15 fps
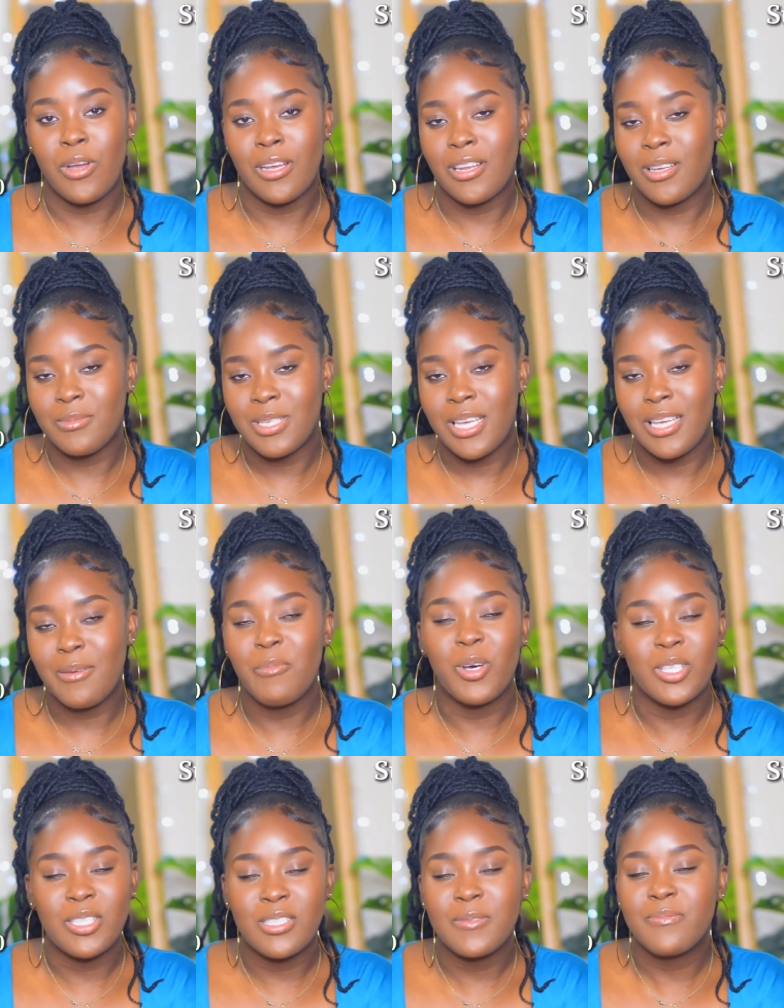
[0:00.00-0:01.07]
You know what I'm saying?
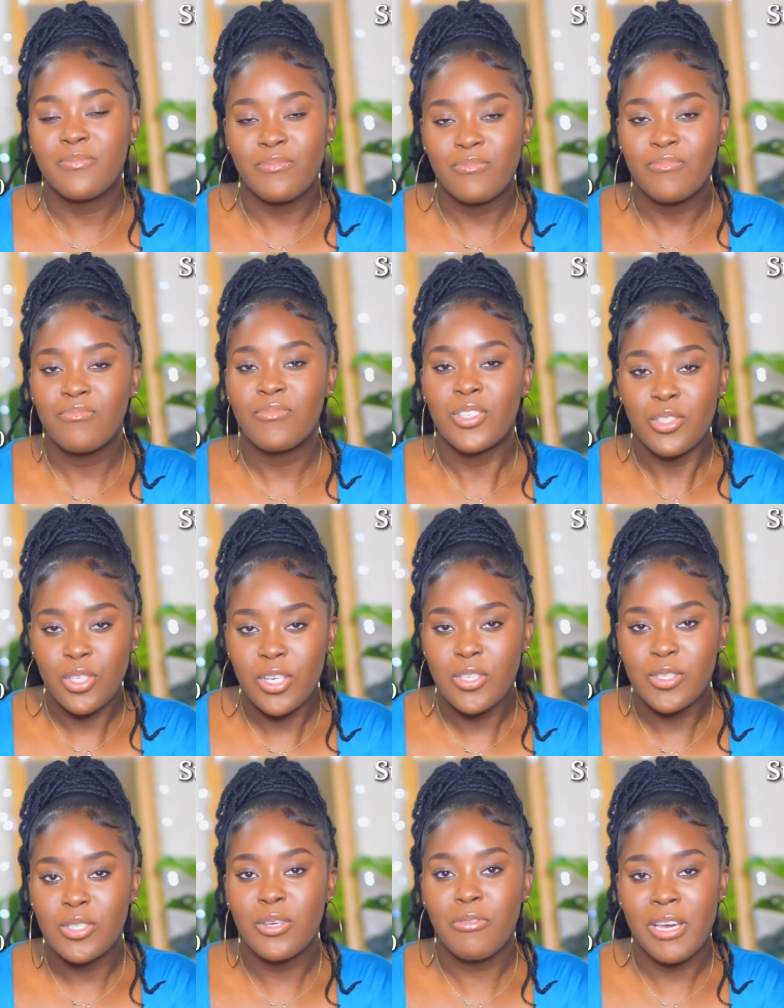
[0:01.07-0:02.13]
But
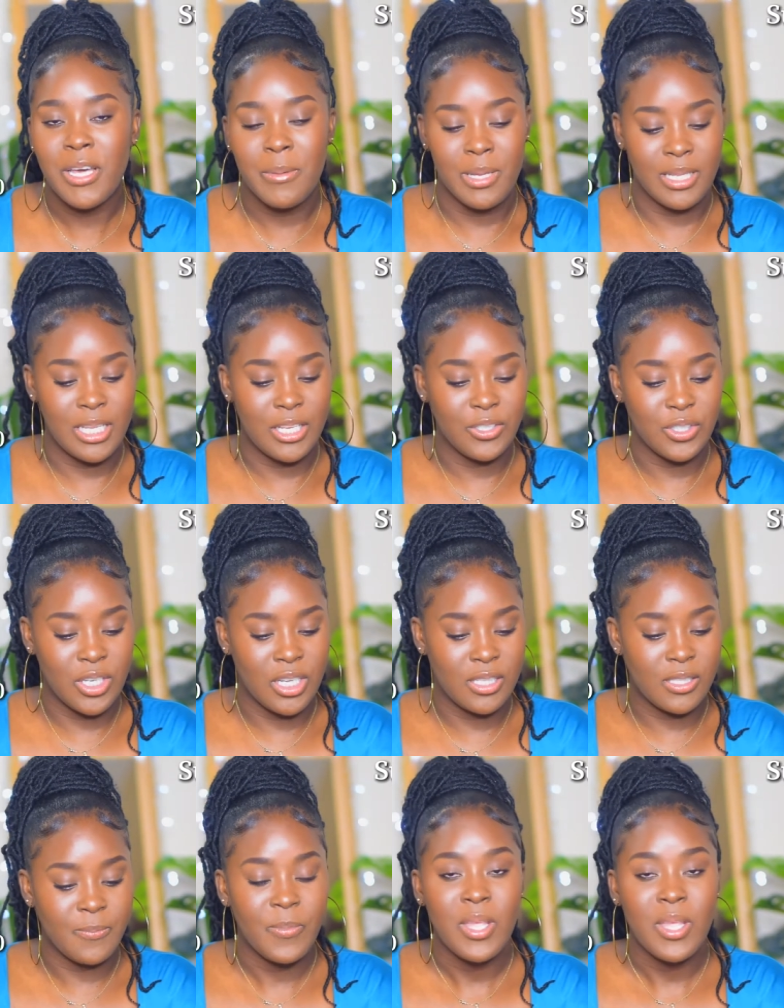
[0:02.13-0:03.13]
just recommendations,